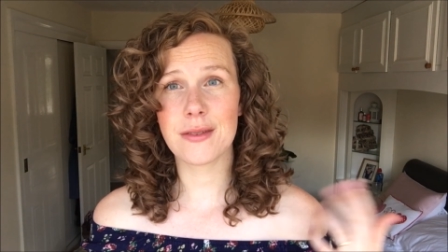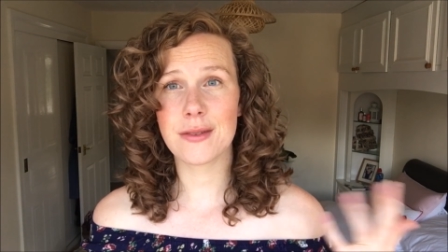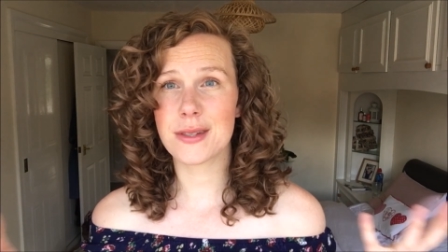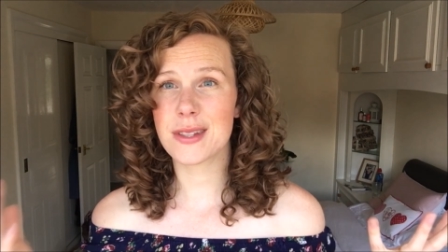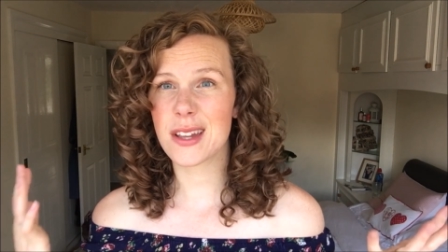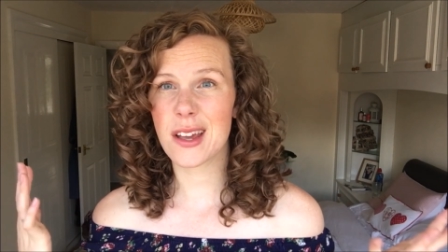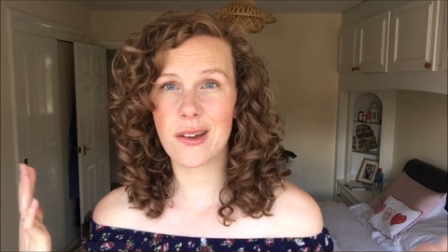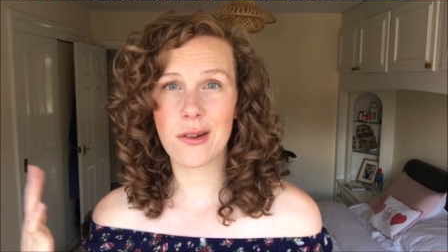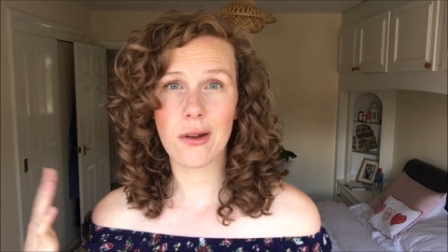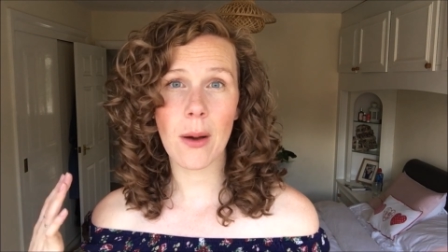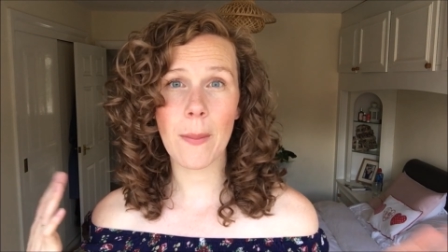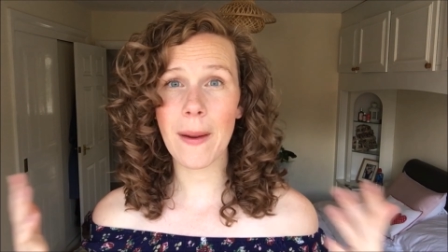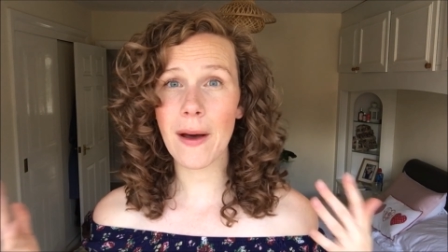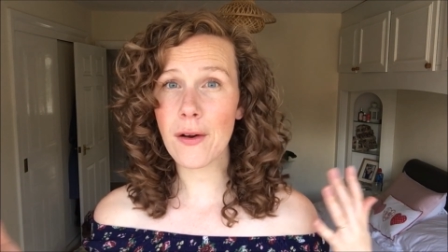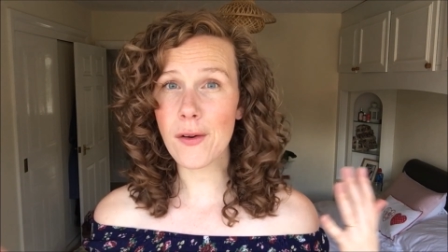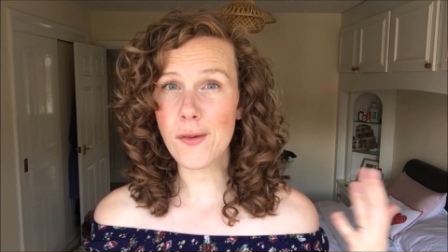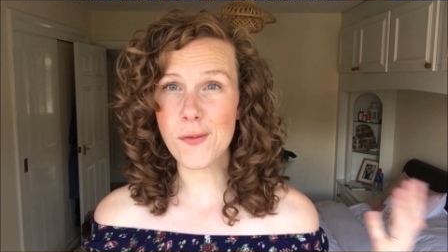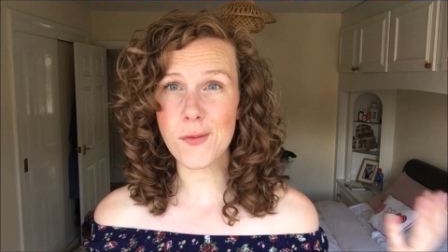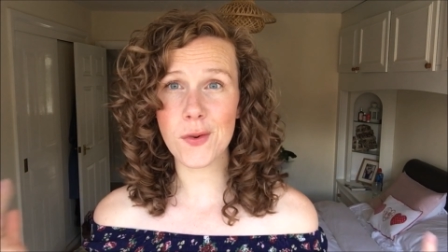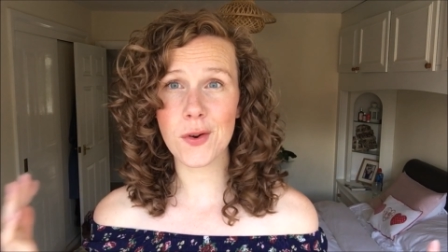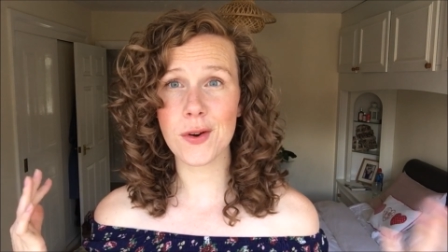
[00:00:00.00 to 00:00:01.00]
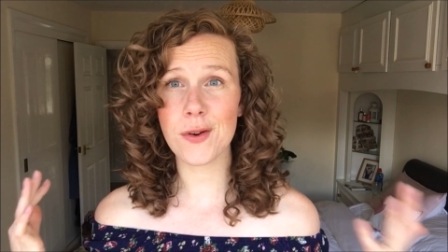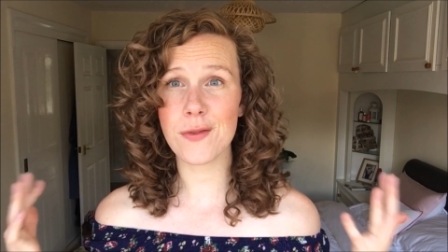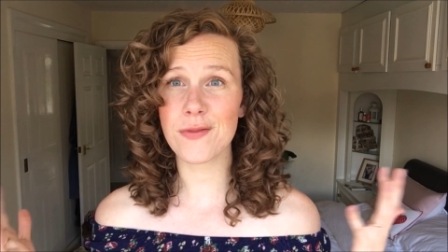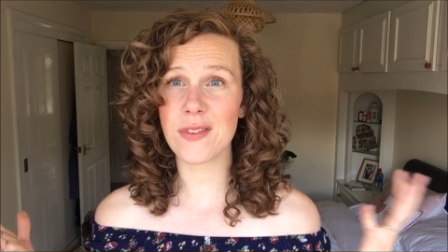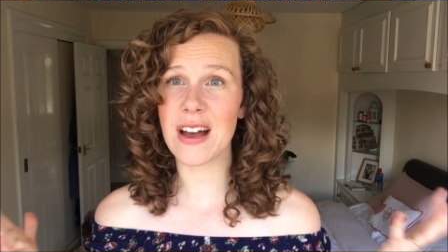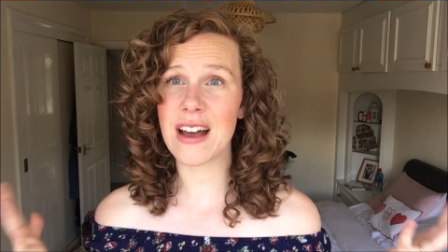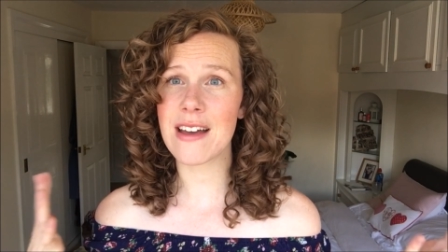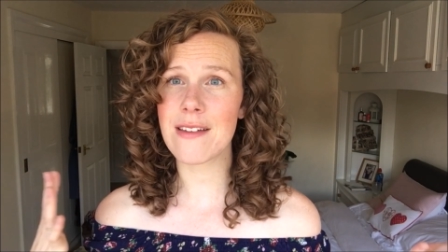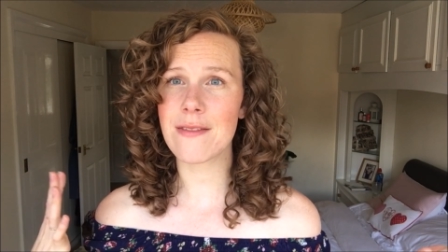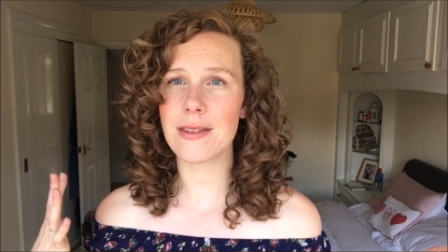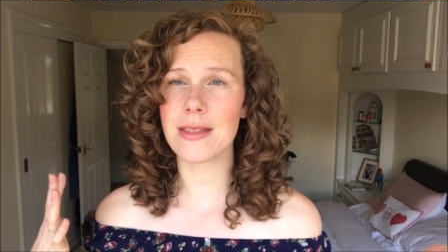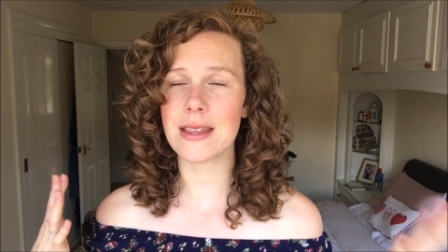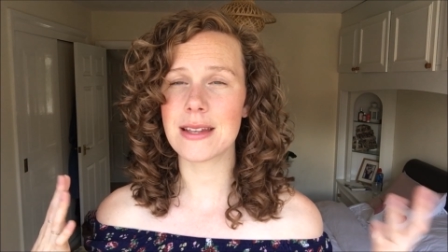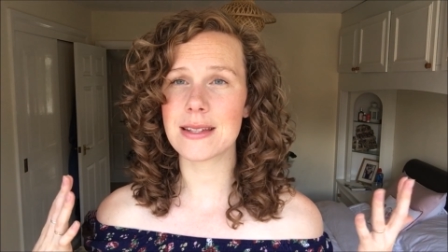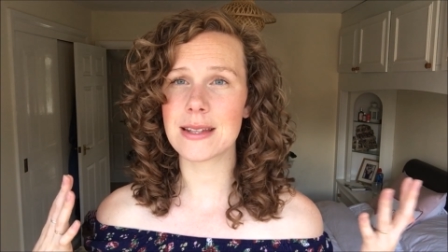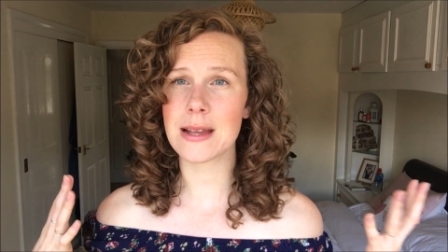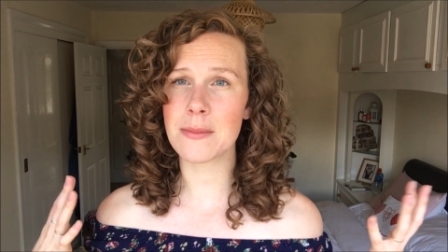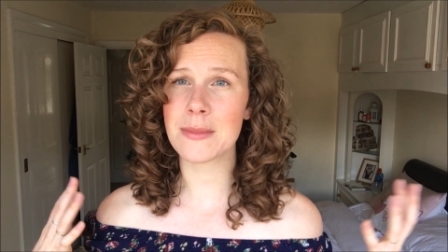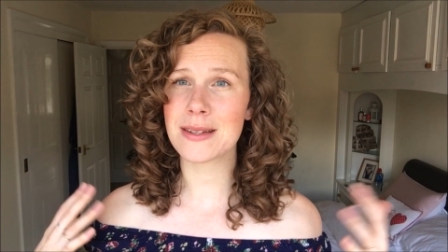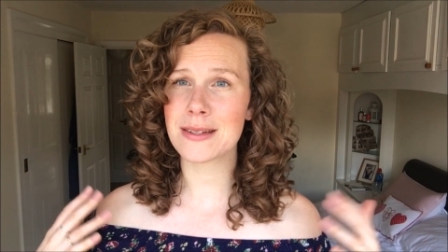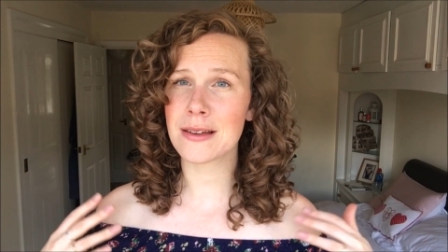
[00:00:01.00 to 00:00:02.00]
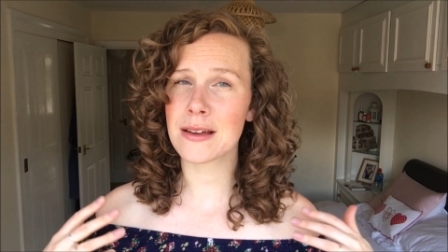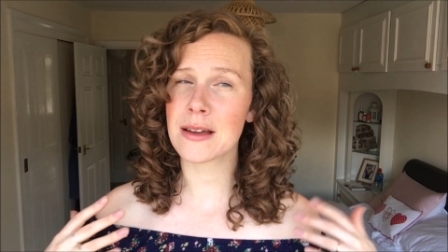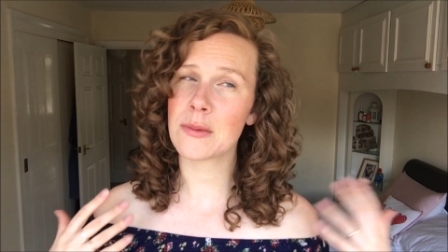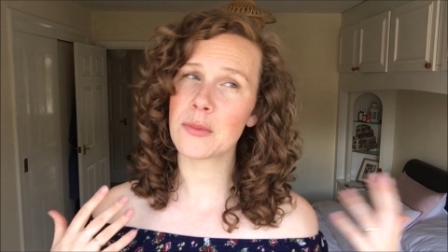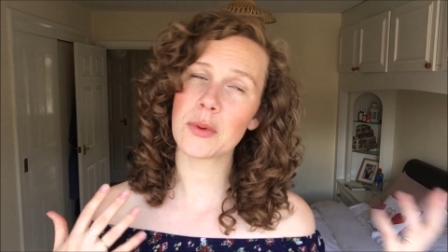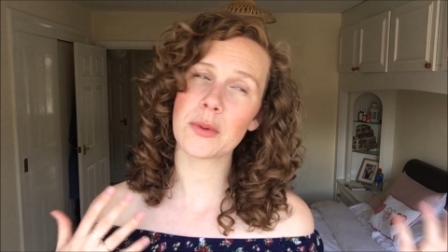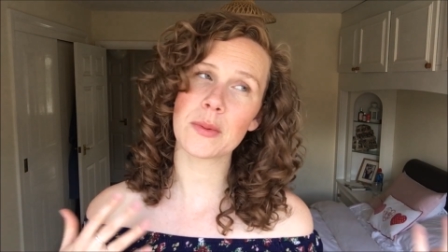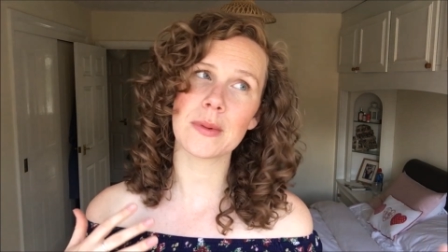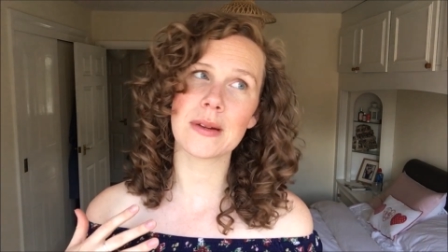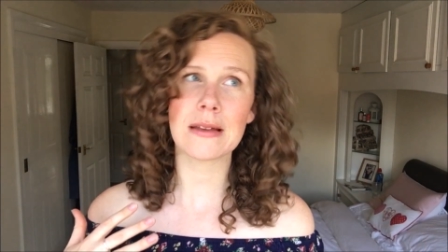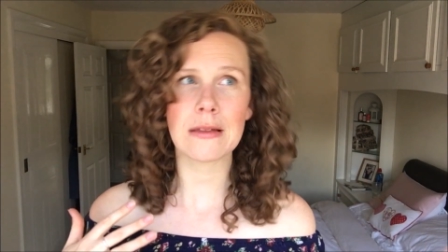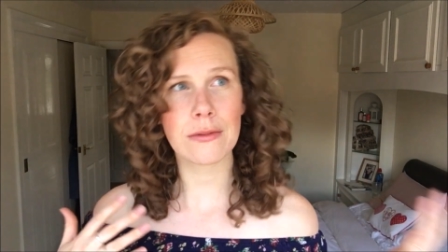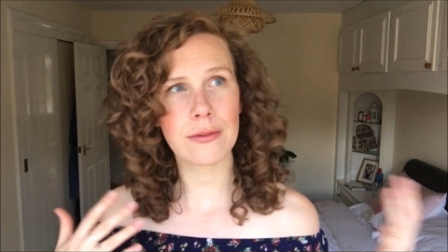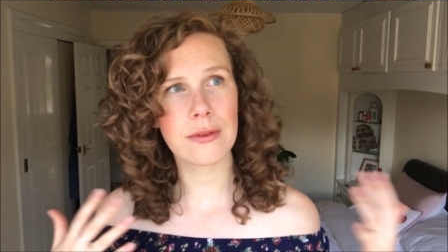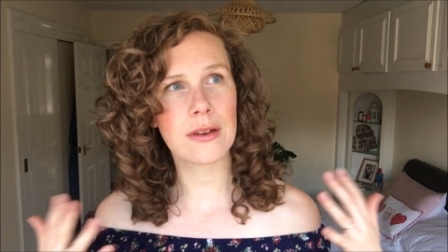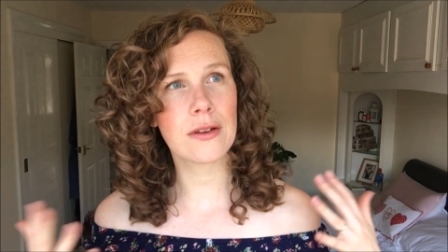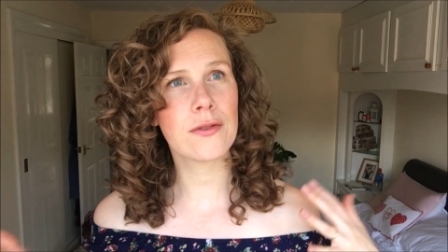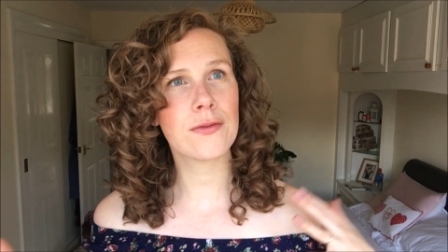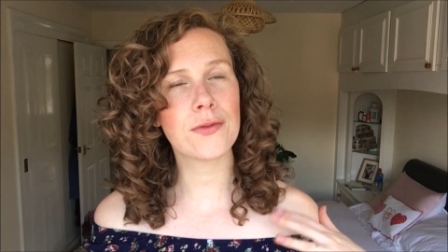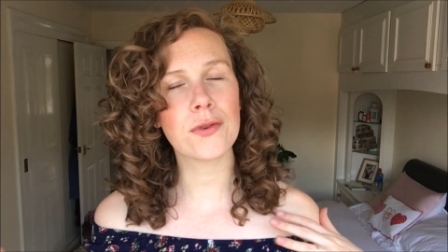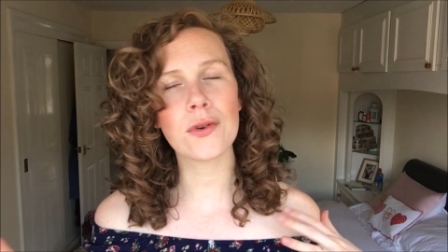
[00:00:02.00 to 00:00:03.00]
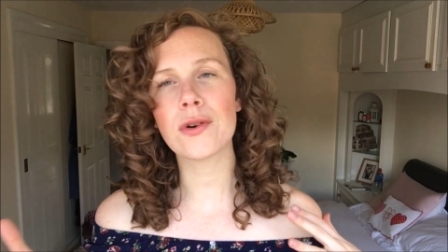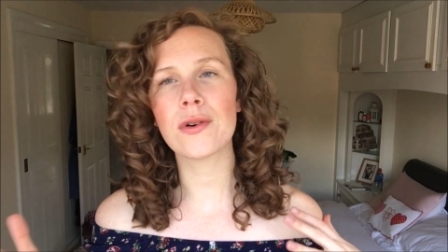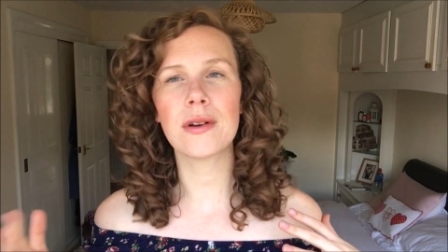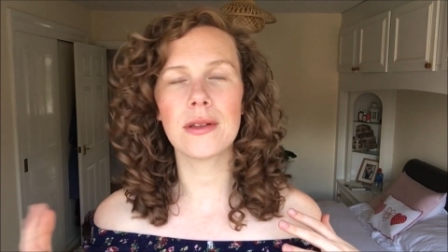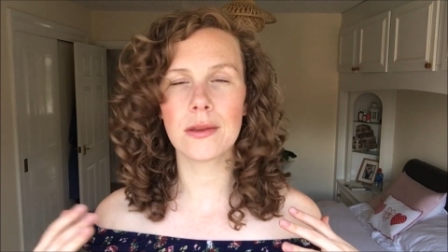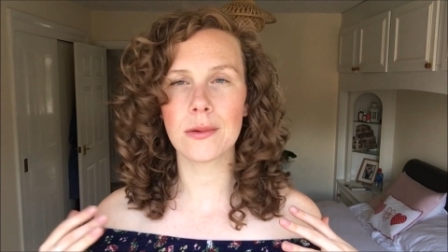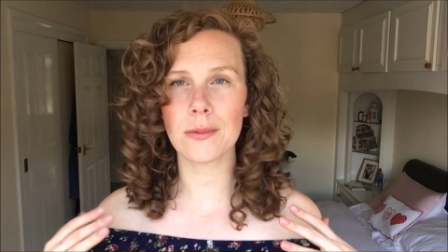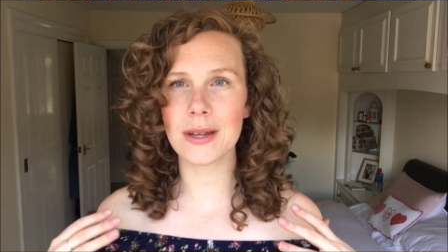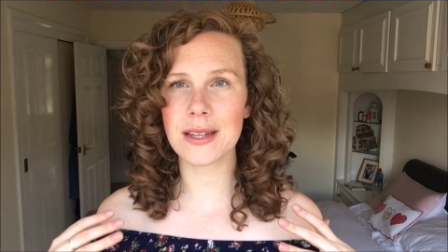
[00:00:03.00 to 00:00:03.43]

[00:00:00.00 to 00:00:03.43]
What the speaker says: So about 4 or 5 in the summertime, probably 3 or 4 in the